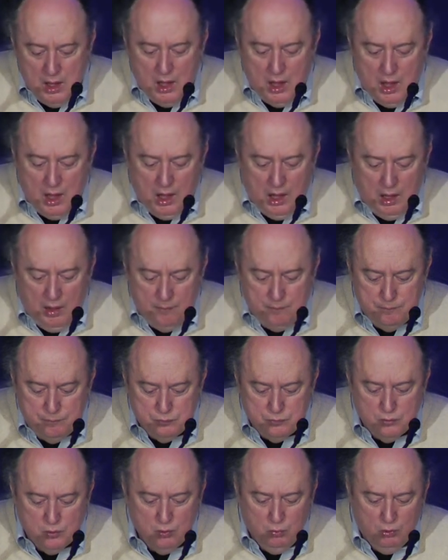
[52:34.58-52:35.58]

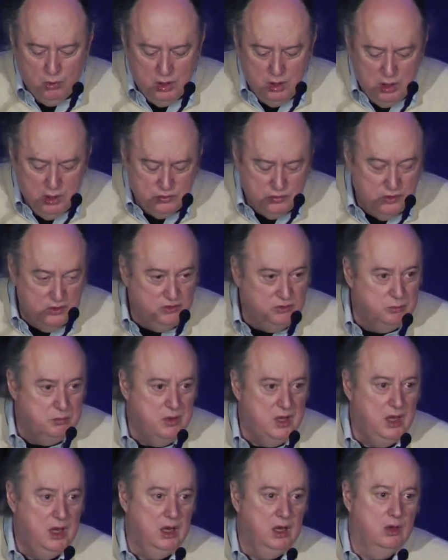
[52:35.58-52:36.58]
Um, at this
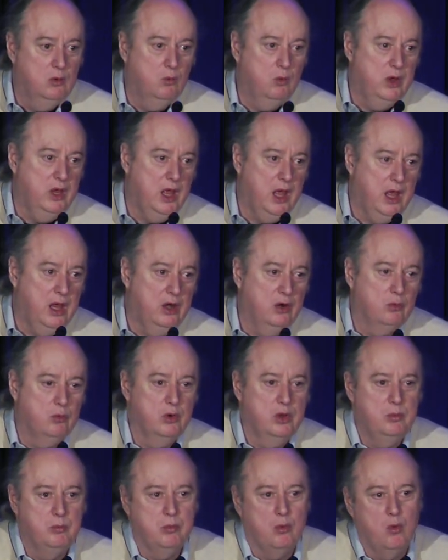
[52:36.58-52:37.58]
meeting, we had a
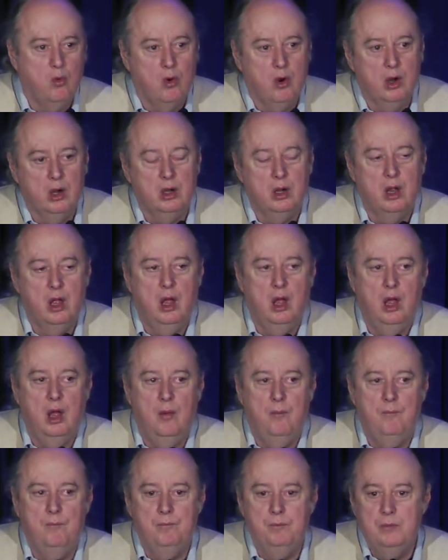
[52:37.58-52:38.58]
report
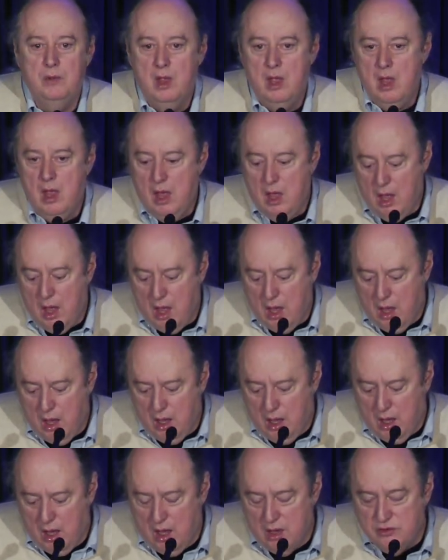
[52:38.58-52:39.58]
um, uh,
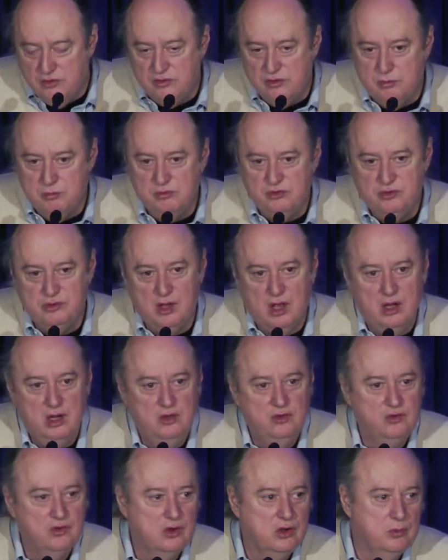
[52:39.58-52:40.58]
on some
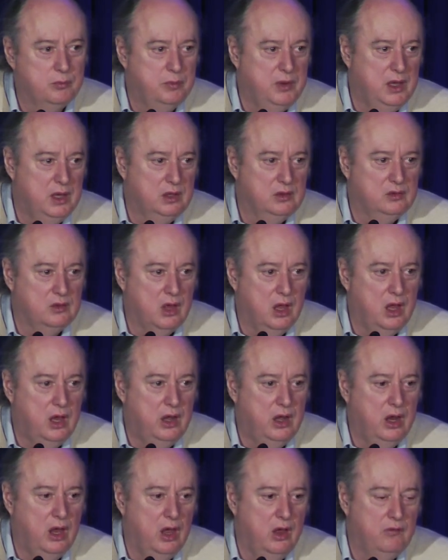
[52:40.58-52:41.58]
studies that are being
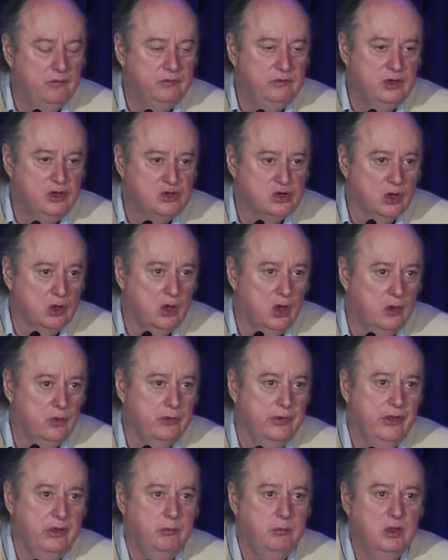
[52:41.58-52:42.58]
done of digital
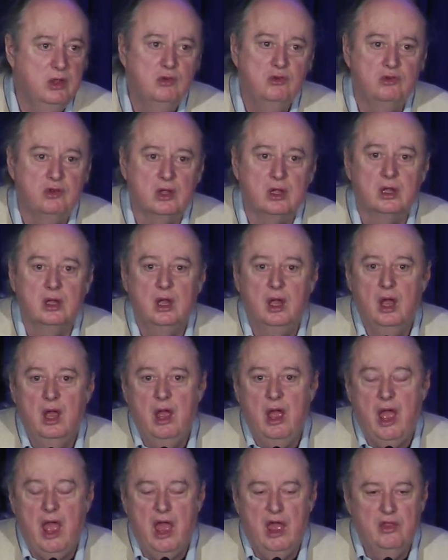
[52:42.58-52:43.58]
only music.
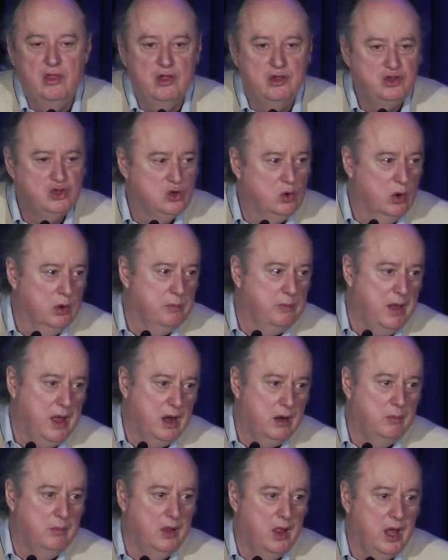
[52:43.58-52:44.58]
And the short
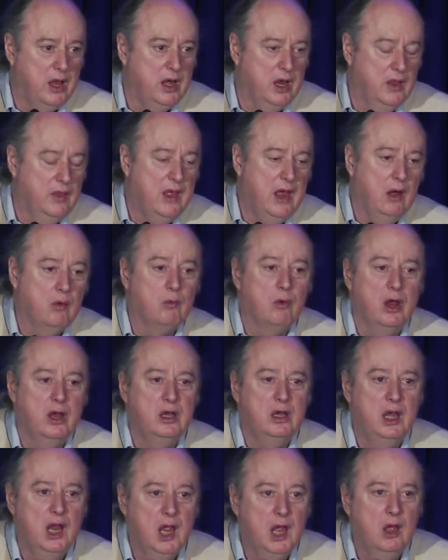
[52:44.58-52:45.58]
bottom line on that
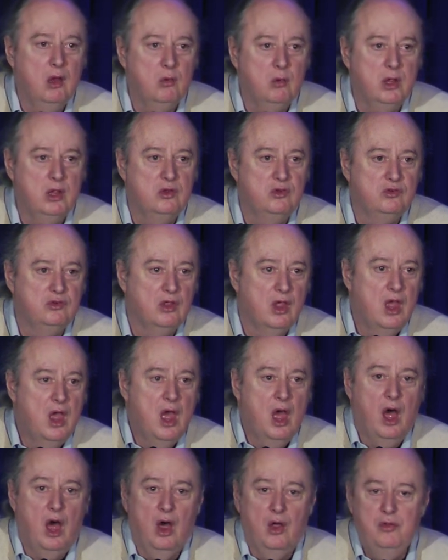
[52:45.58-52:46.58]
right now is
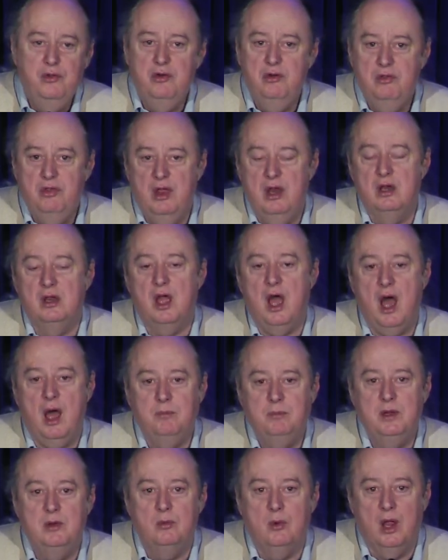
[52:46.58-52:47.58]
other than
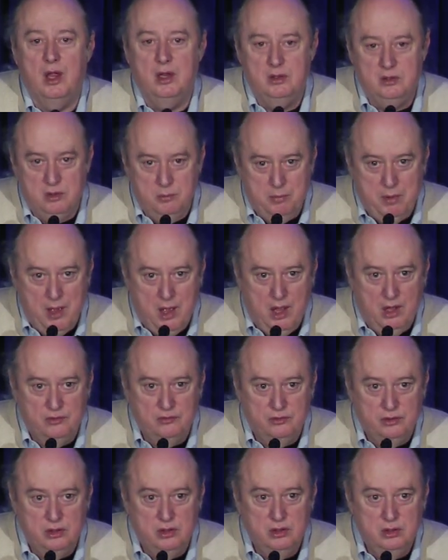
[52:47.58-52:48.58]
copyright
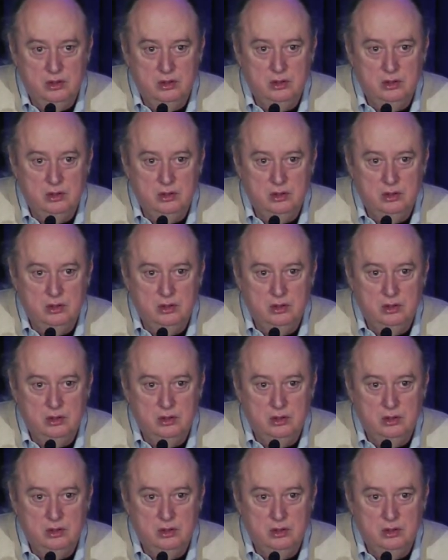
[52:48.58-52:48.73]
deposit